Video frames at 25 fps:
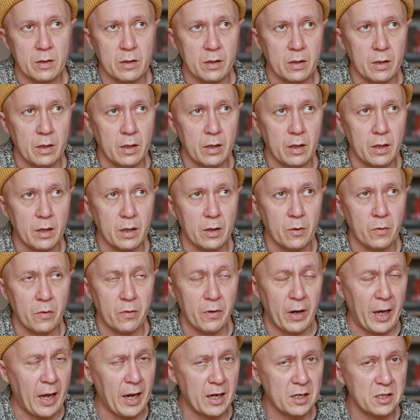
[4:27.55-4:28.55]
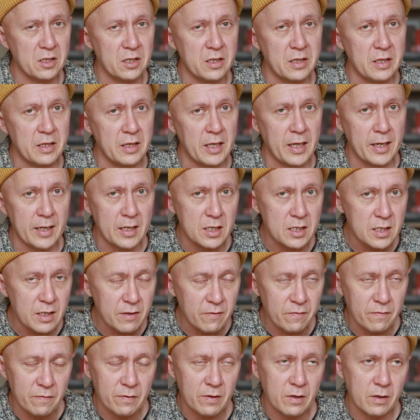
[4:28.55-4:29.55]
React
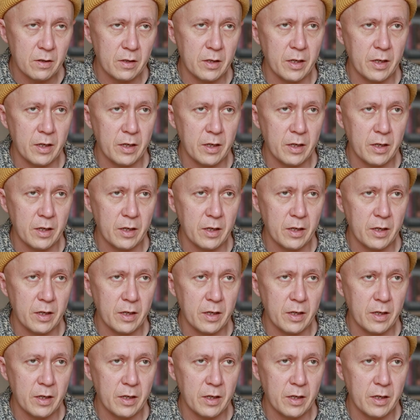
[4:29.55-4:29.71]
Native,